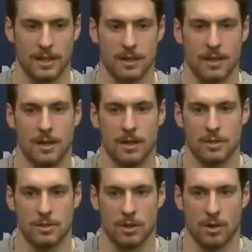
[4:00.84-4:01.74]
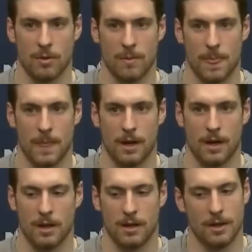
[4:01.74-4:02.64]
day. So
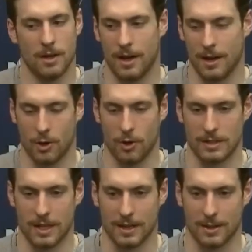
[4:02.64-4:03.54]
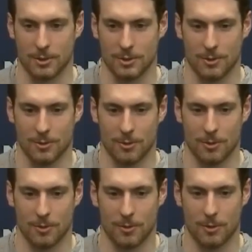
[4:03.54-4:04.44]
I don't know exactly what's going
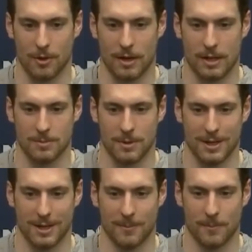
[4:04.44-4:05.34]
through their heads, but,